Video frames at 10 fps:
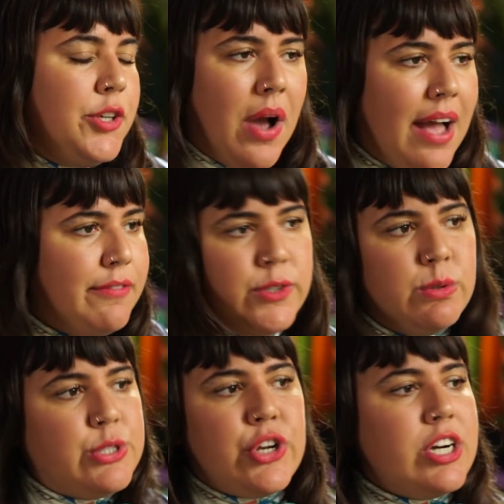You have
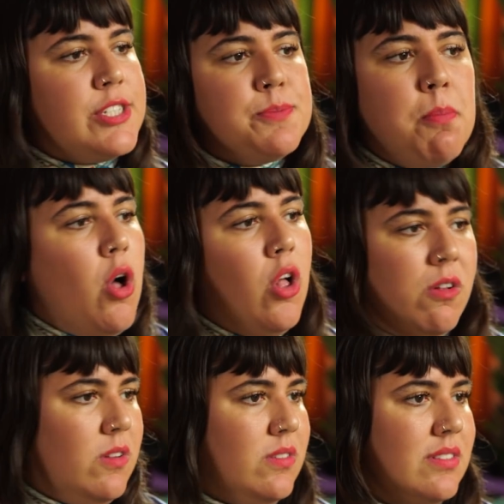to start
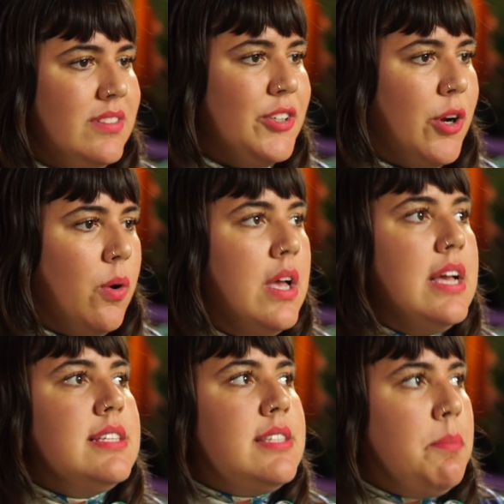small you know
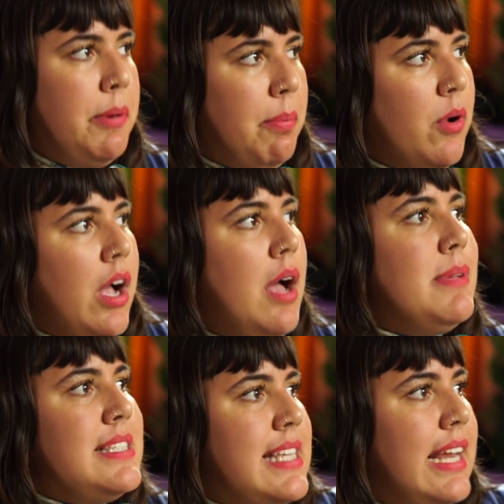some people
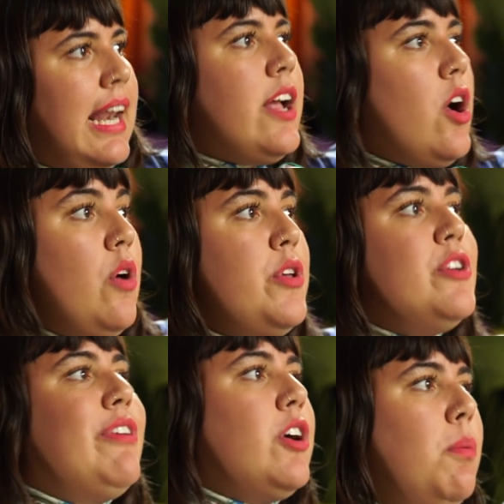come and say like oh
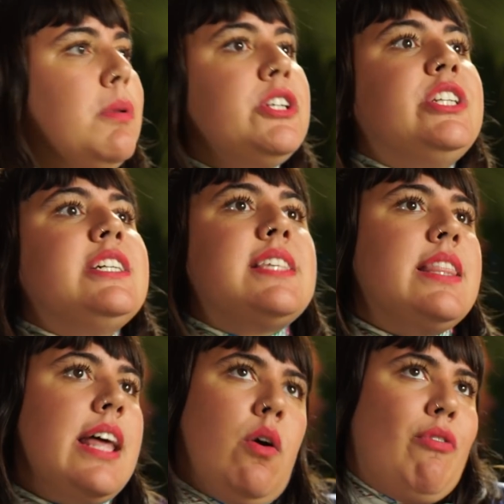you've accomplished this
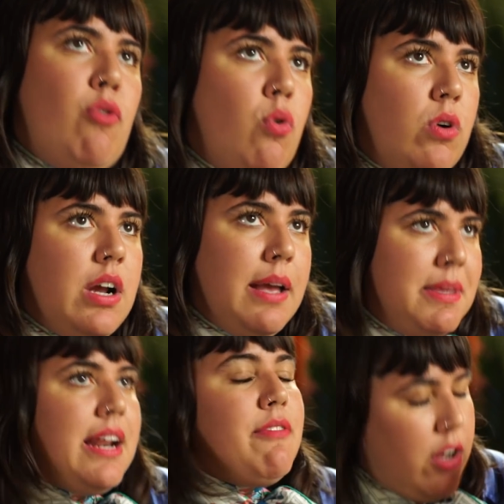and that of course i
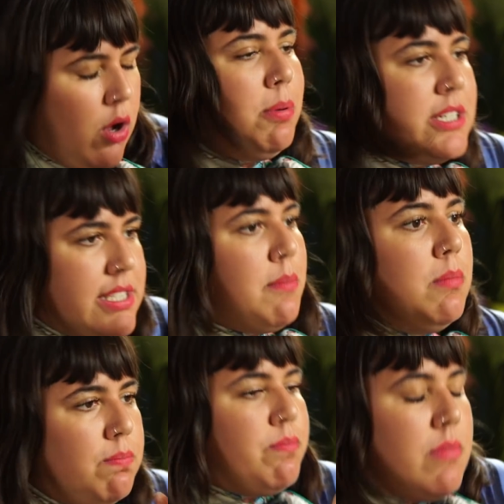mean i've accomplished
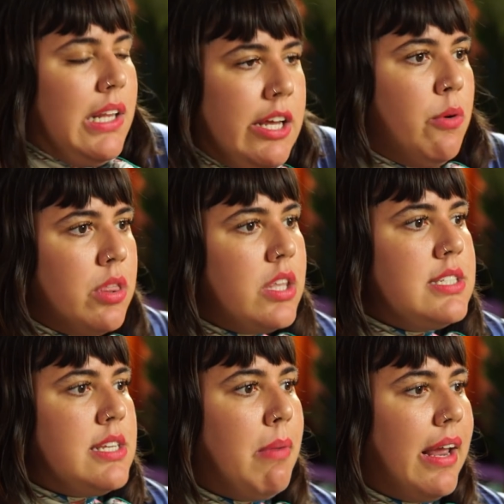some little
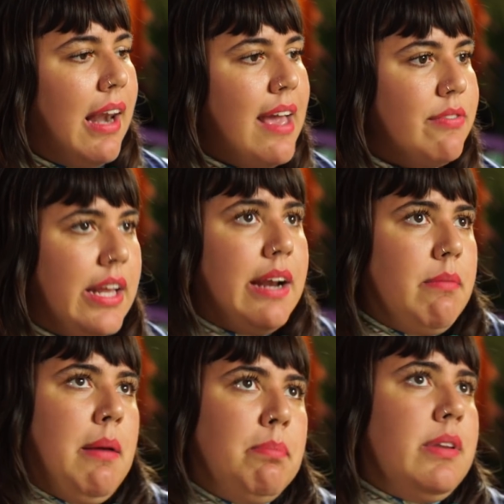things in my life that
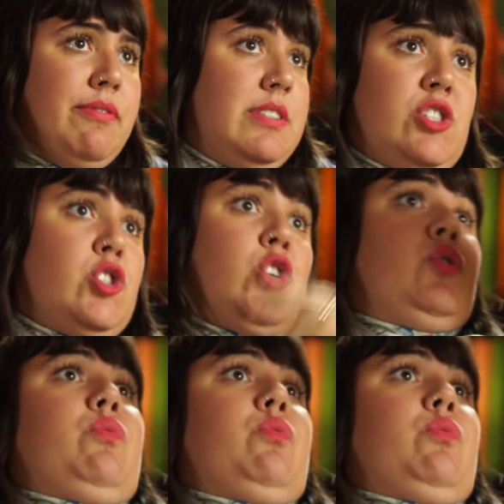i, I believe it's